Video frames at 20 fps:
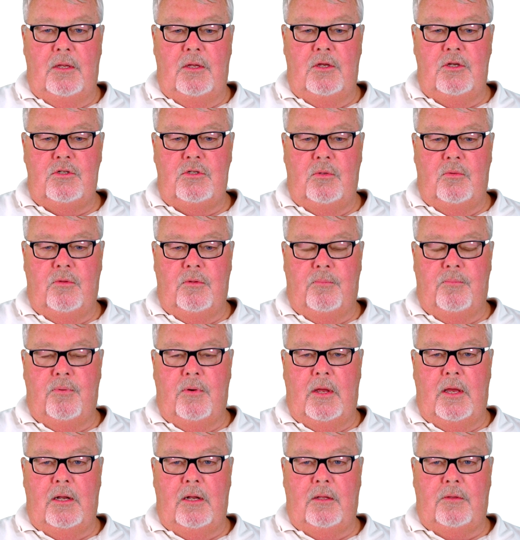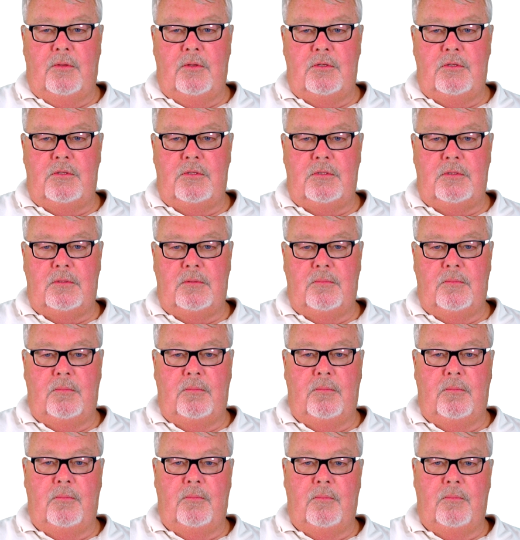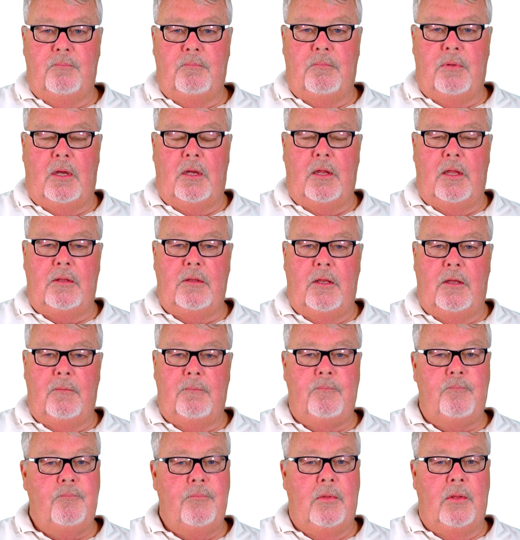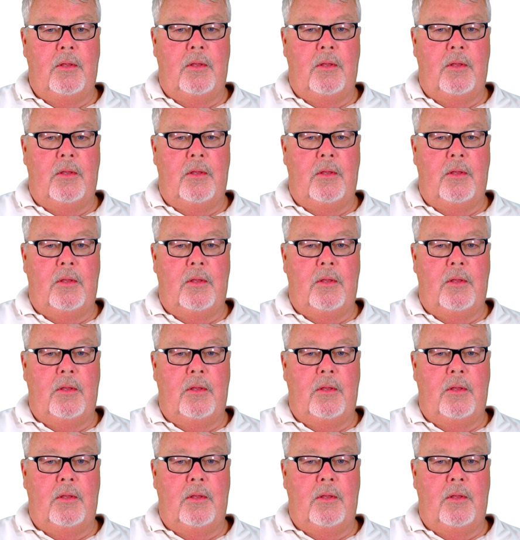issue with a product that's bugging them,